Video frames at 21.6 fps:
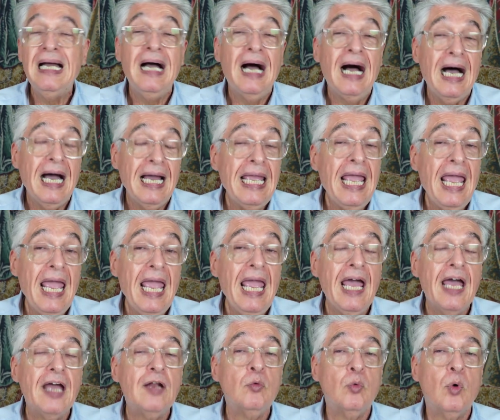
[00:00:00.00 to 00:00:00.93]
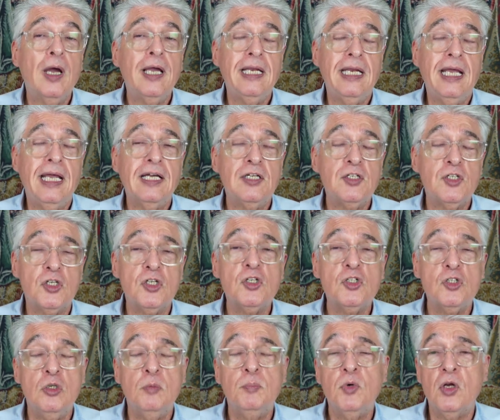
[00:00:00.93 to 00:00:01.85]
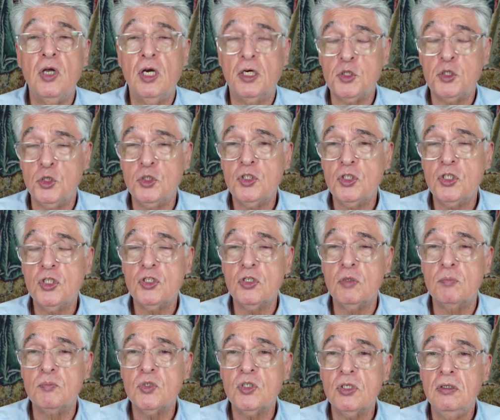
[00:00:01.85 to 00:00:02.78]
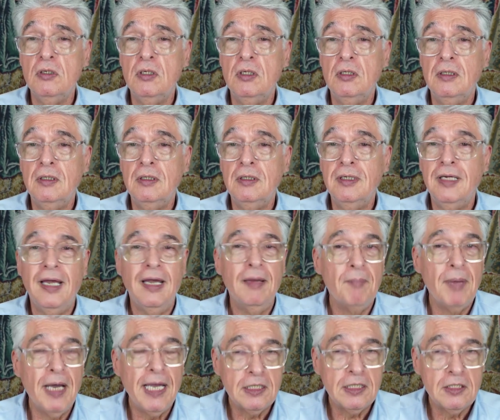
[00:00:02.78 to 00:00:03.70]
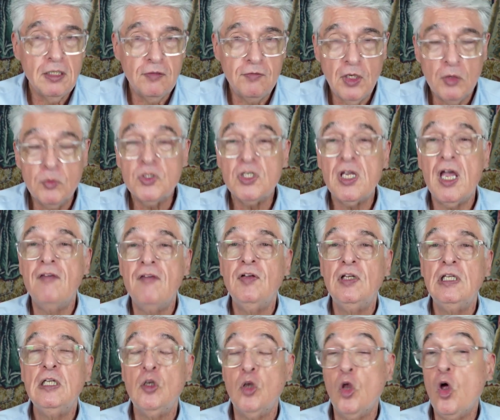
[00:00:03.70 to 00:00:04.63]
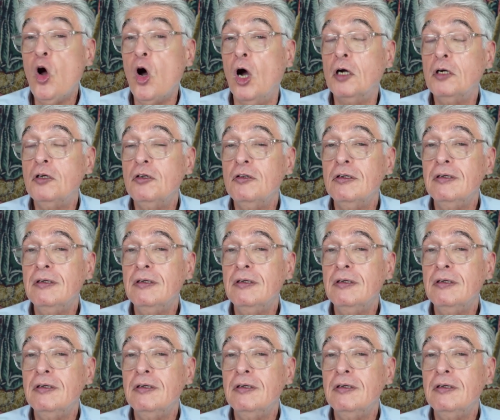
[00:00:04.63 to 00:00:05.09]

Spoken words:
I had write access to production systems. My activity was heavily logged.